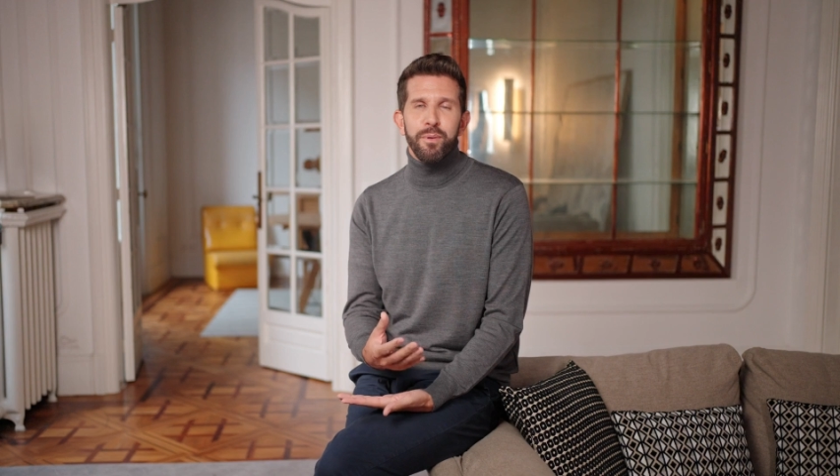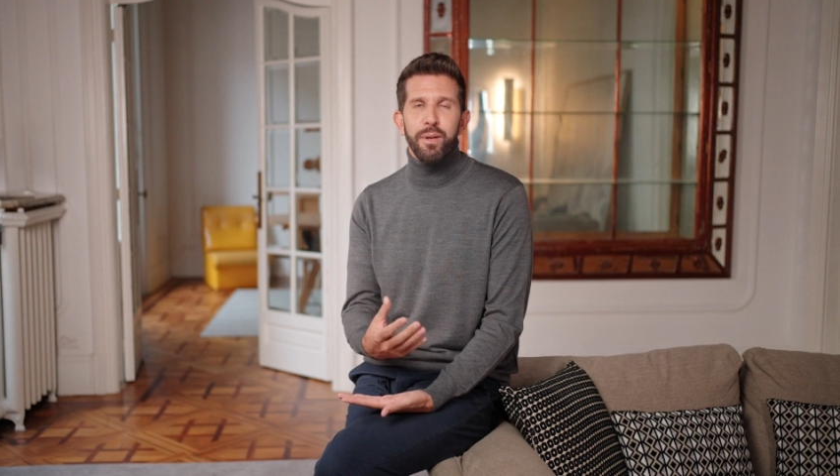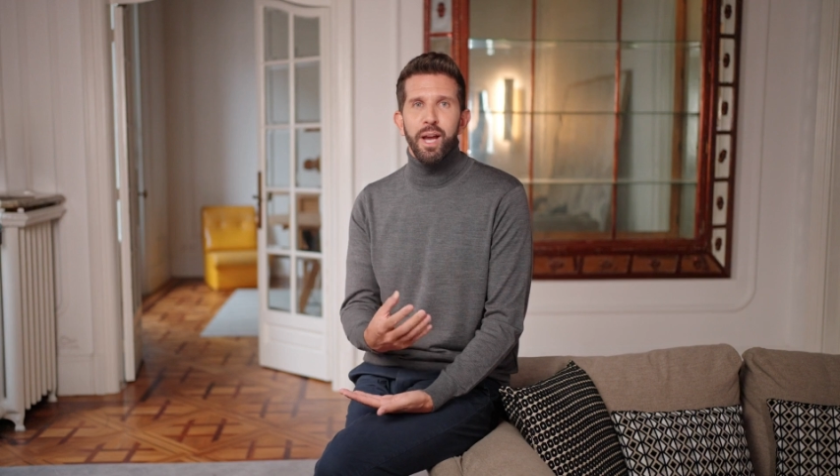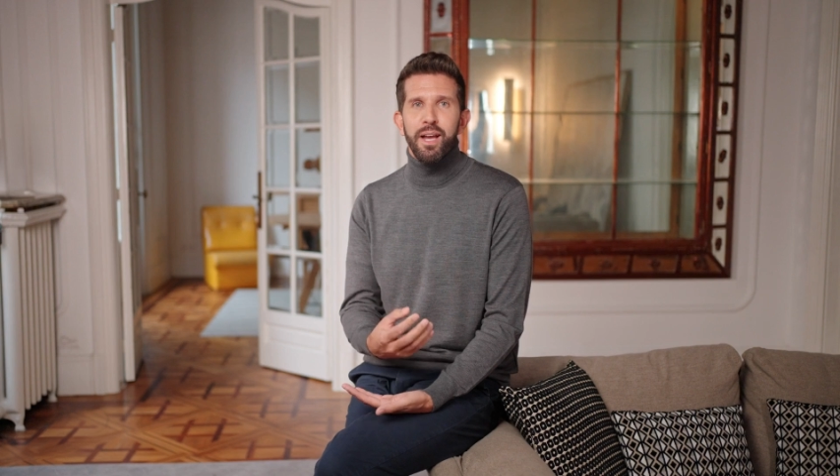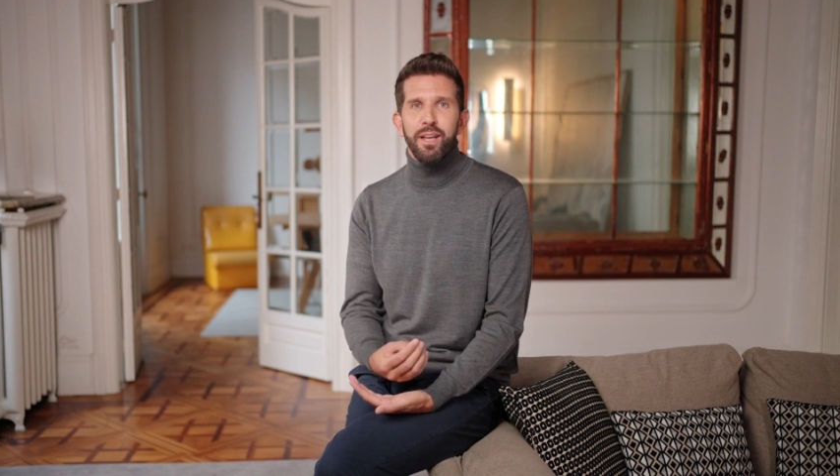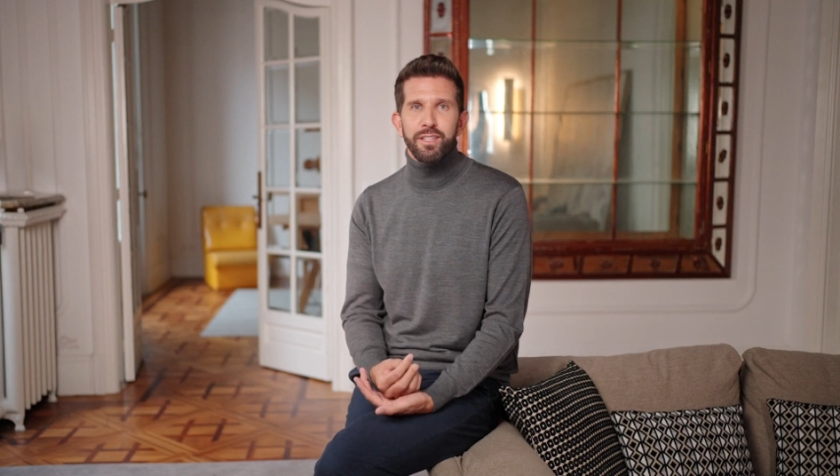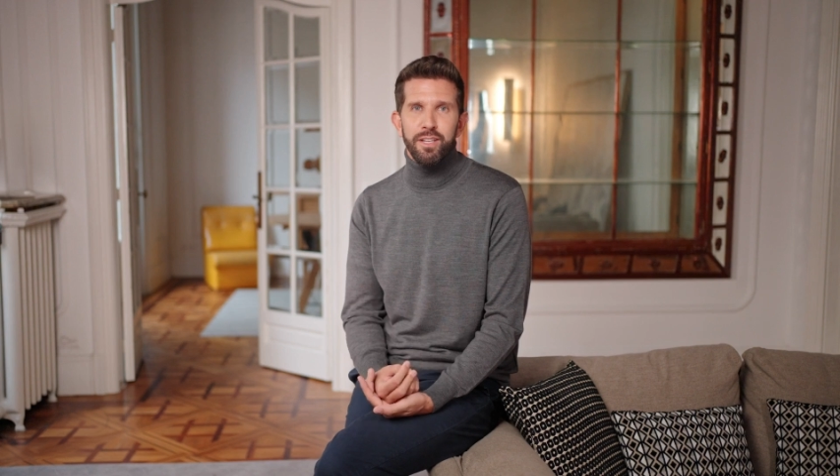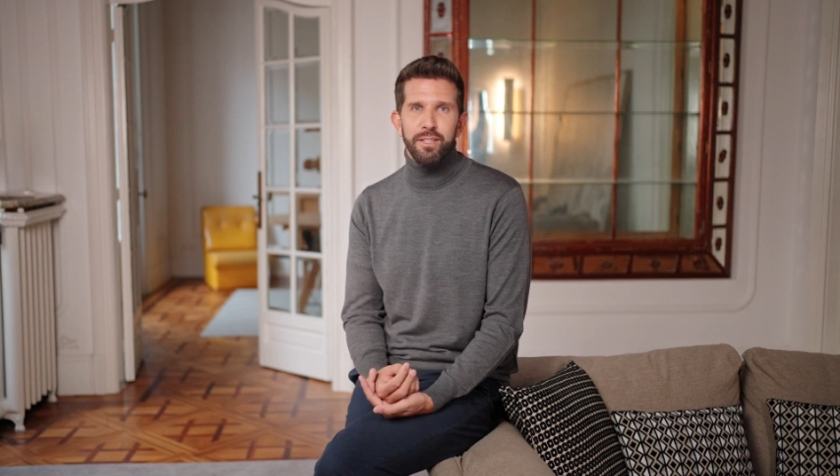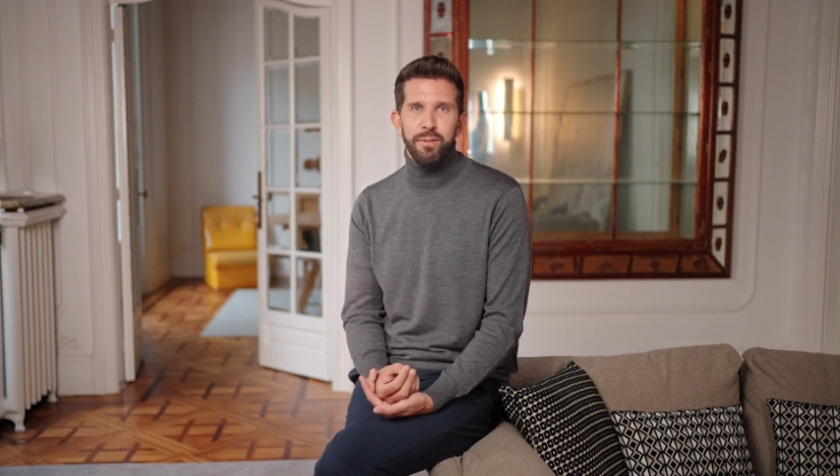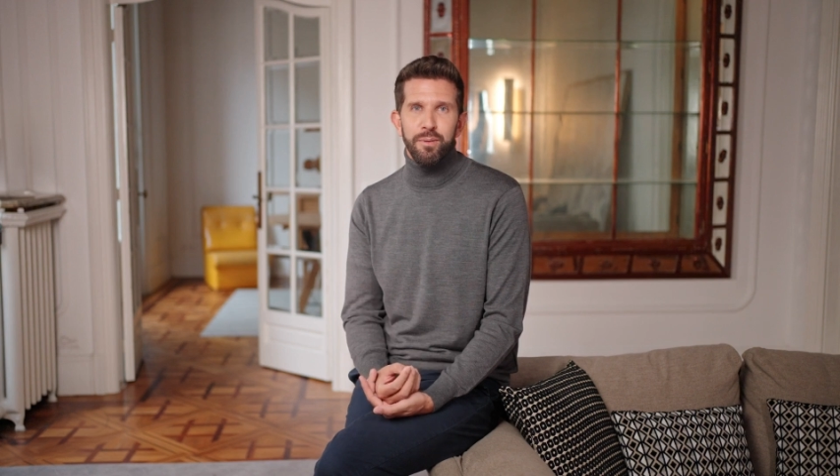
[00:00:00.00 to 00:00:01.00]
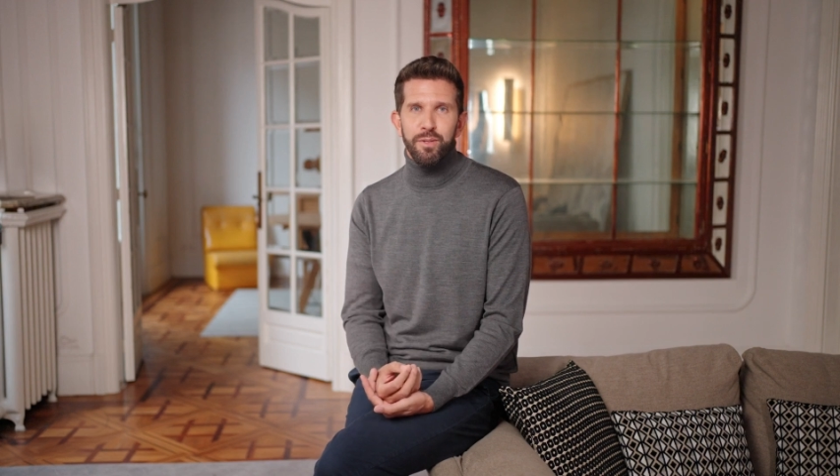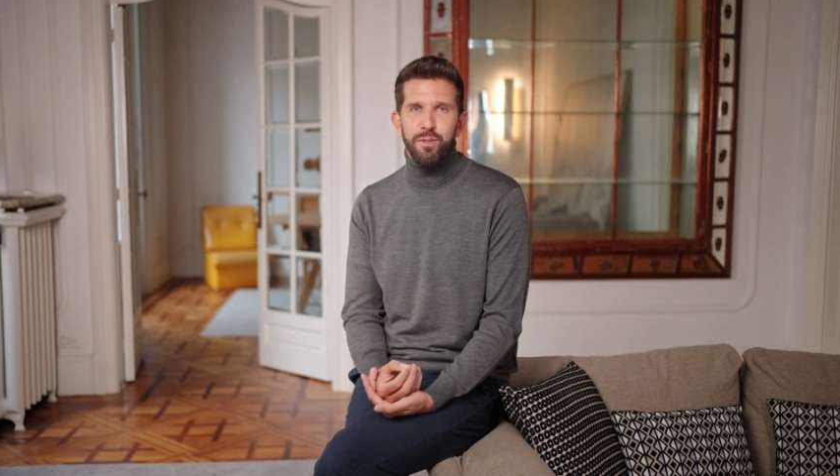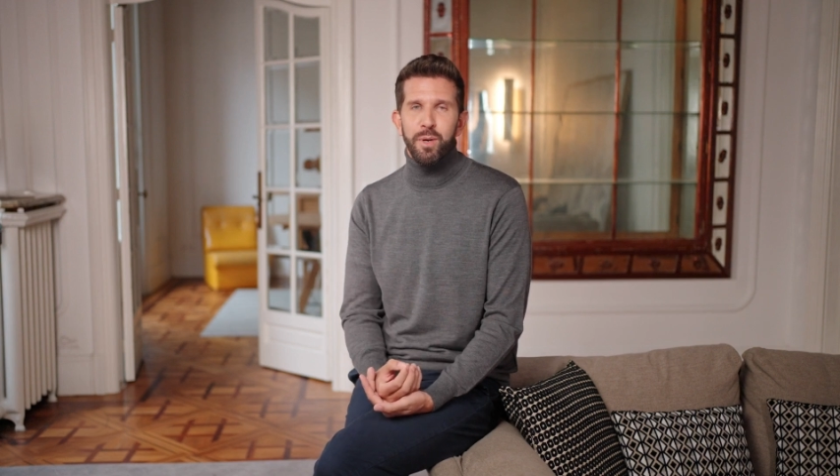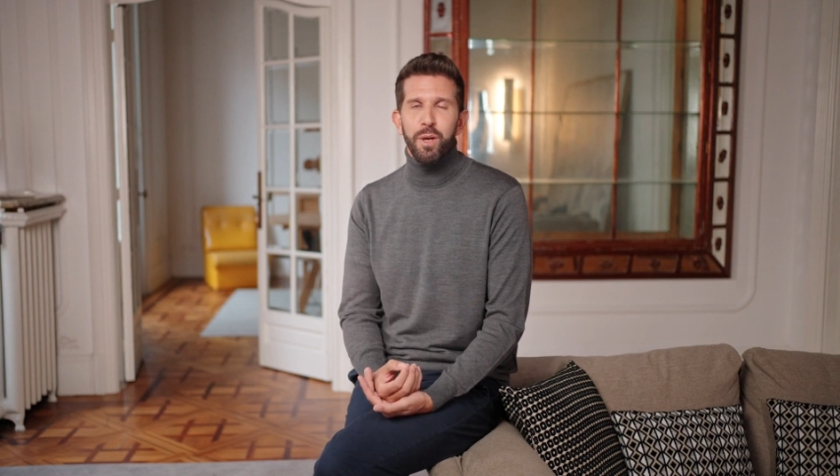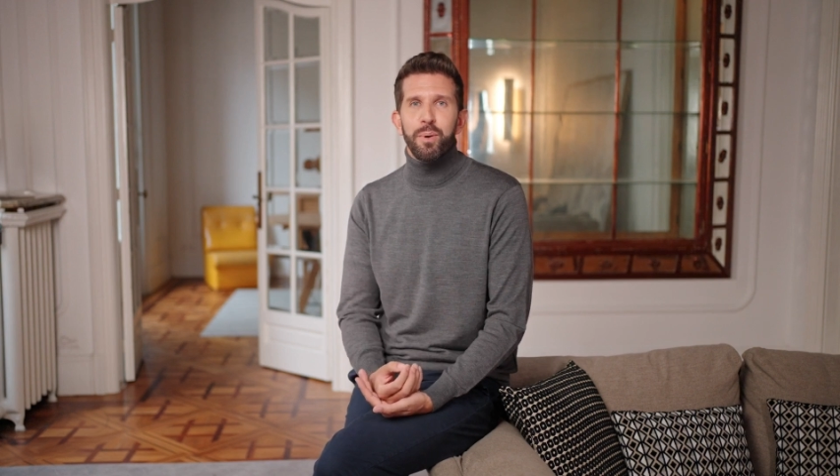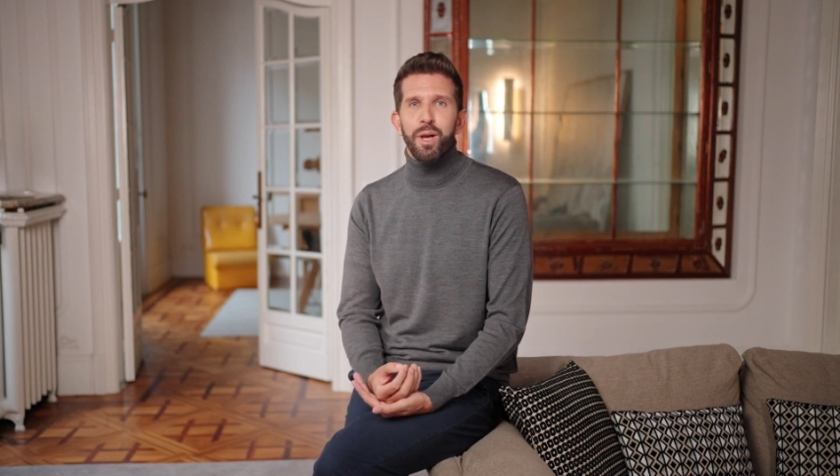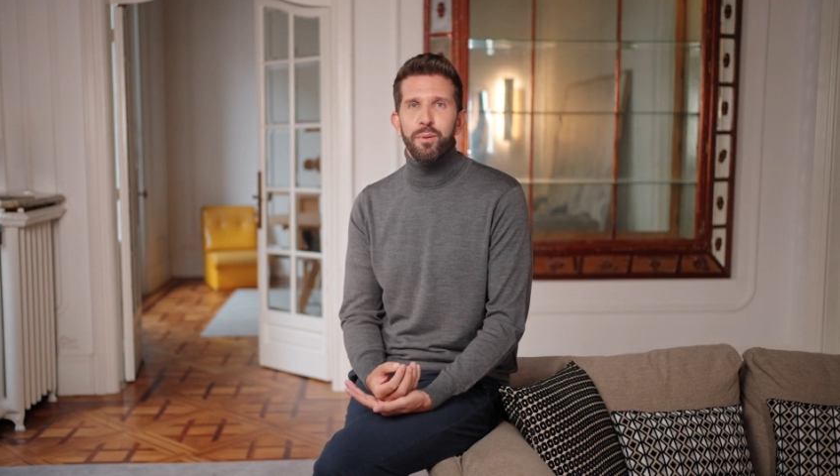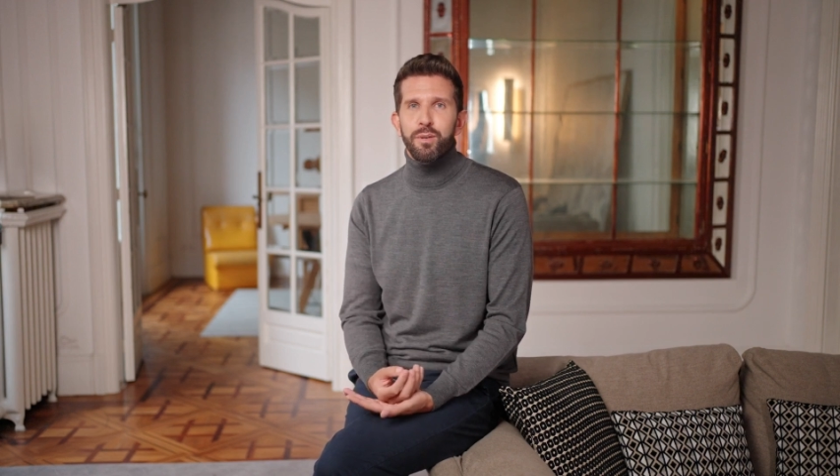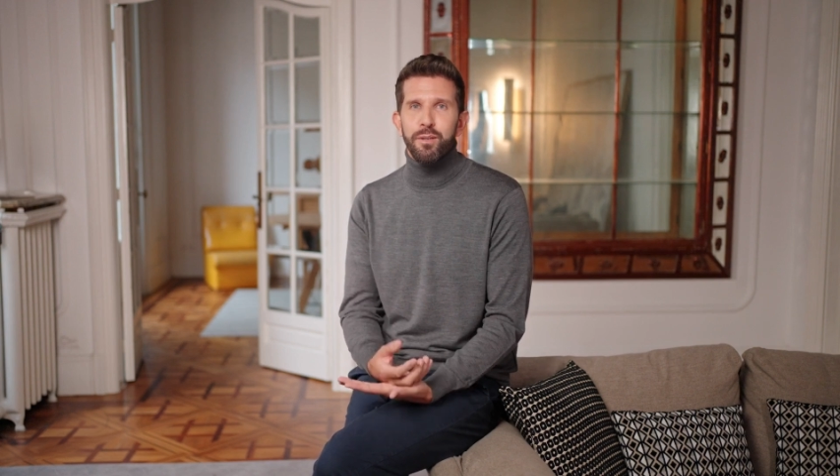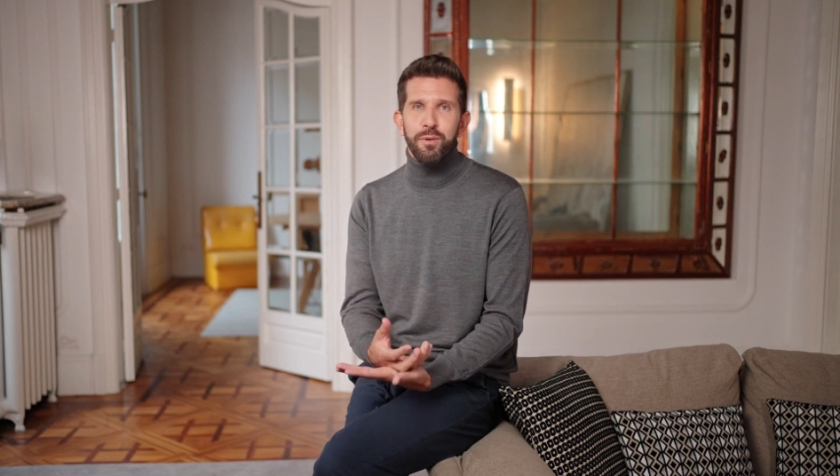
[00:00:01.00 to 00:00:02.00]
I listen,
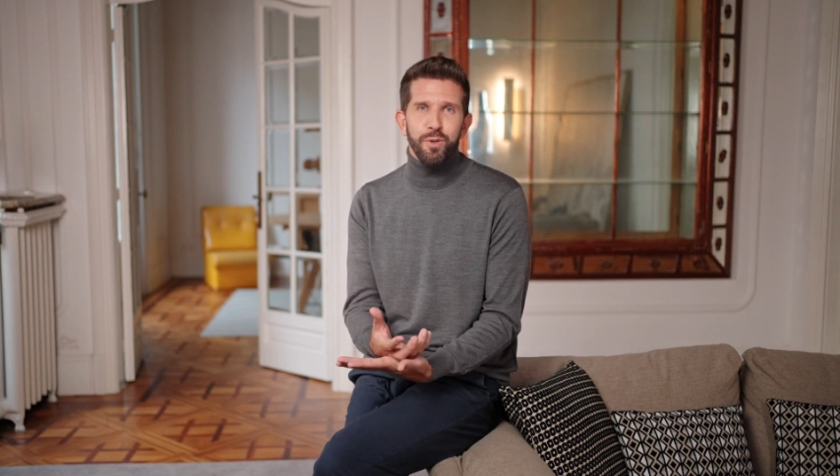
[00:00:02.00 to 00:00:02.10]
spellbound,